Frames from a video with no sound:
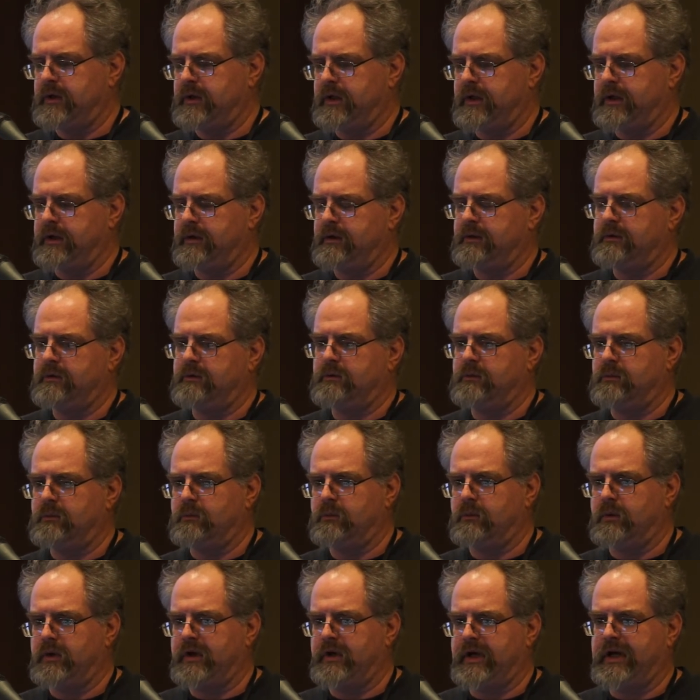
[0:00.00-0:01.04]
And
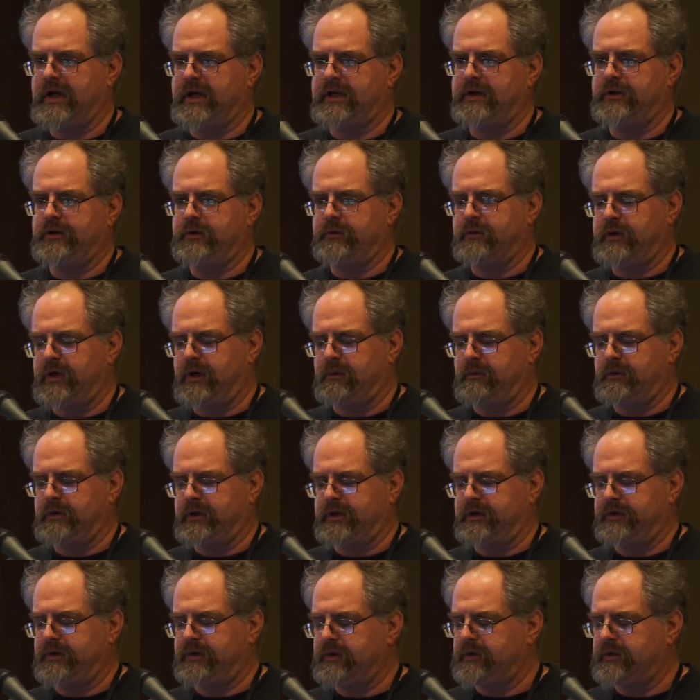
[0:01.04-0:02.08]
why do I want to
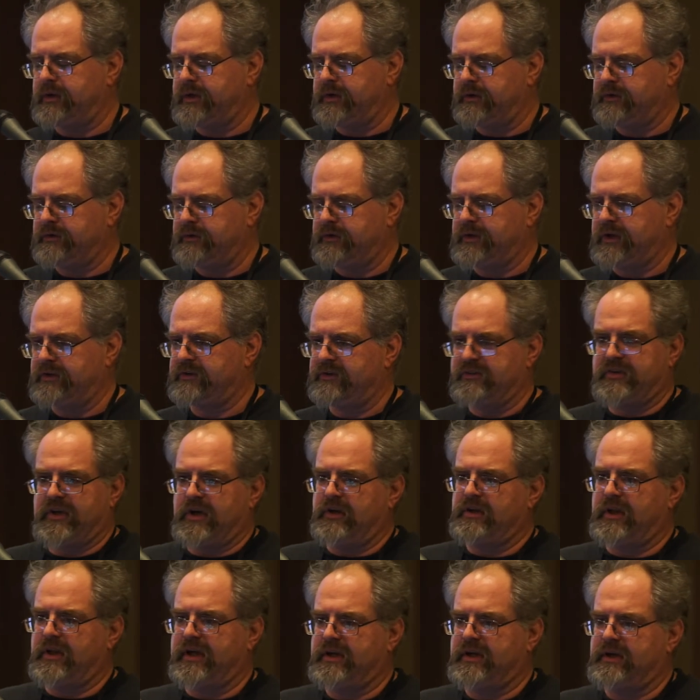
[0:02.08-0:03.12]
do this? It doesn't sound
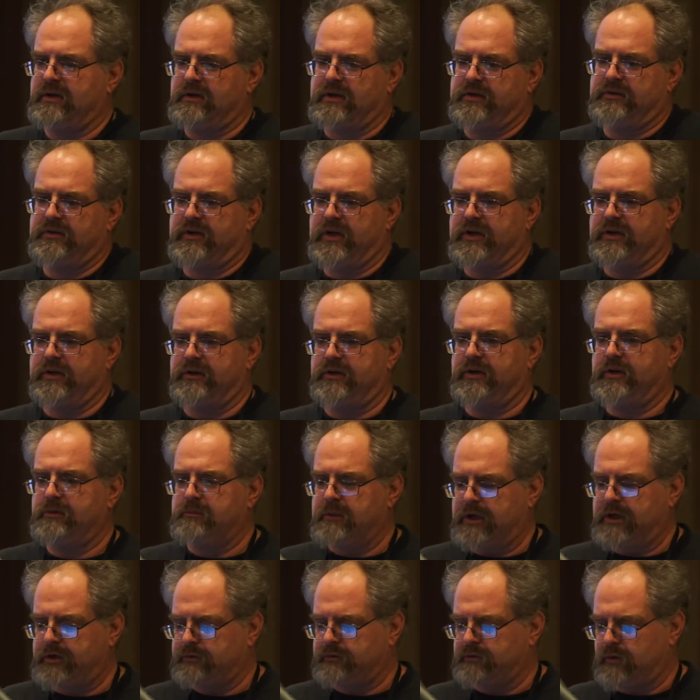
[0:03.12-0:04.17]
like it's going to do
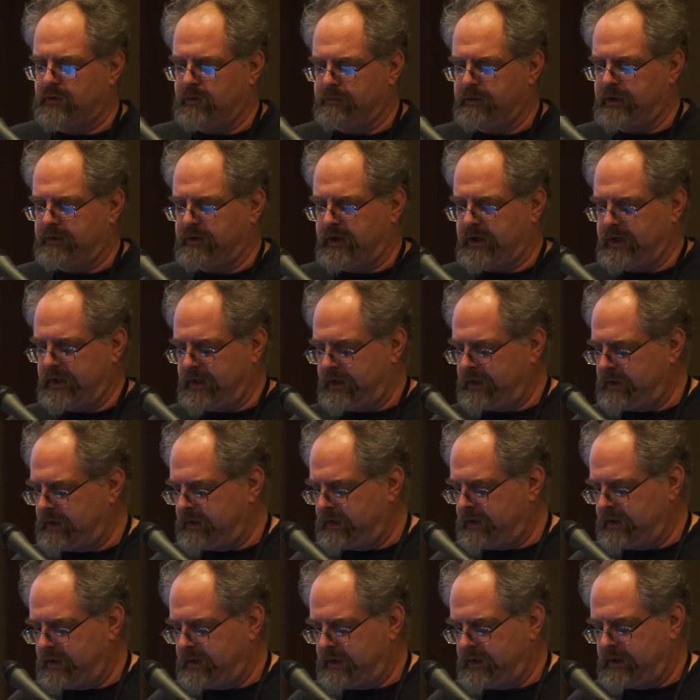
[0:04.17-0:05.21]
much for me, right?
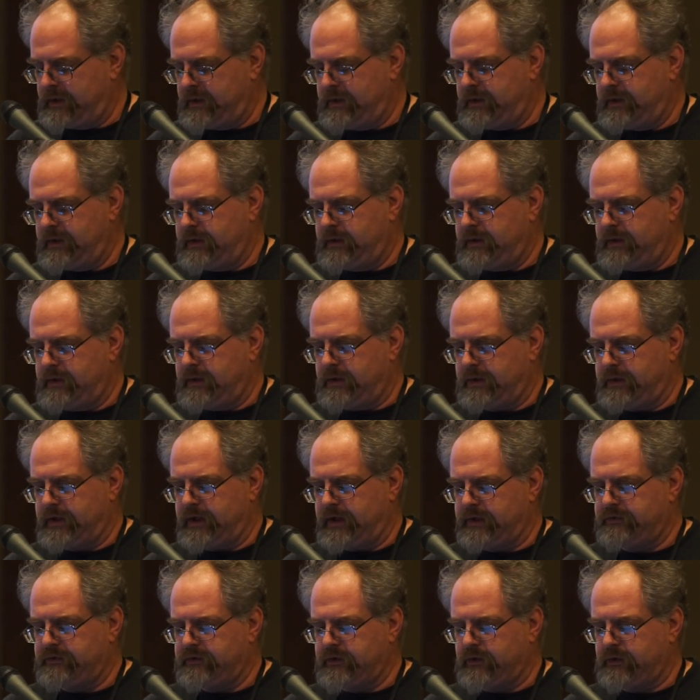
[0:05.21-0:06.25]
Okay,
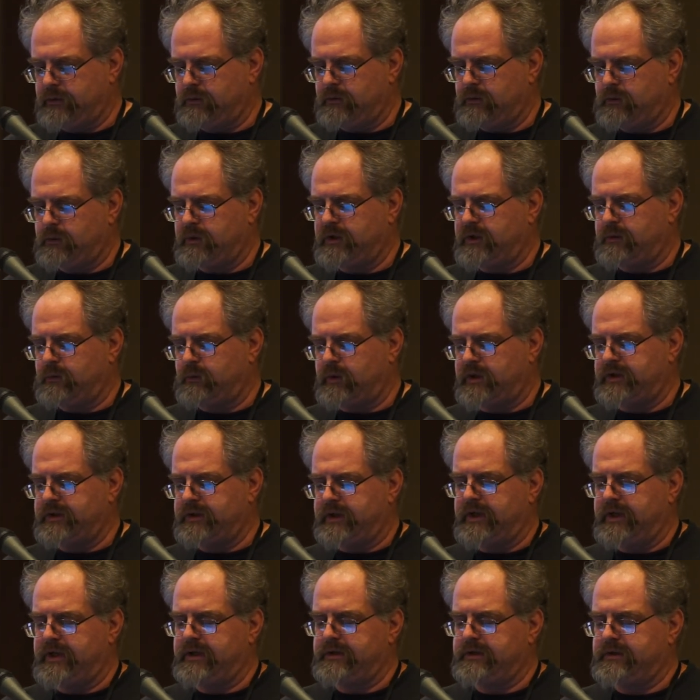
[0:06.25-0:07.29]
so what, what
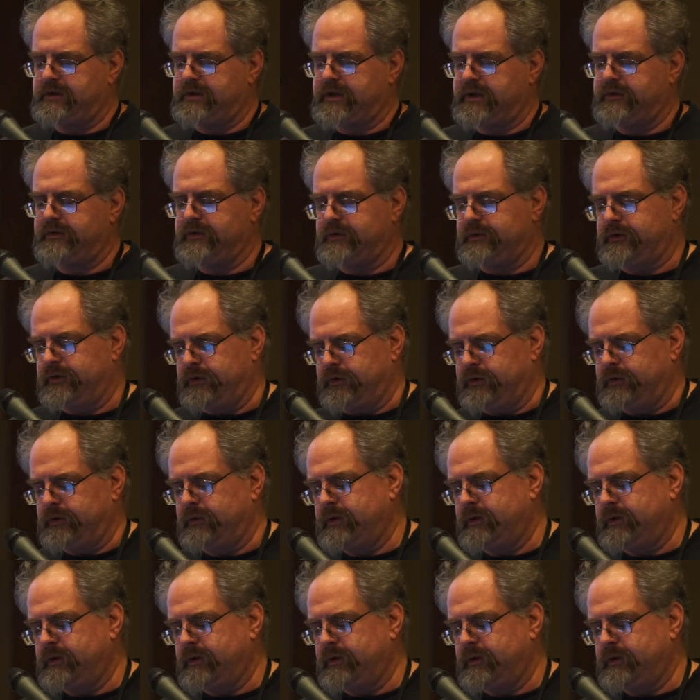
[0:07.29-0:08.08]
does it do?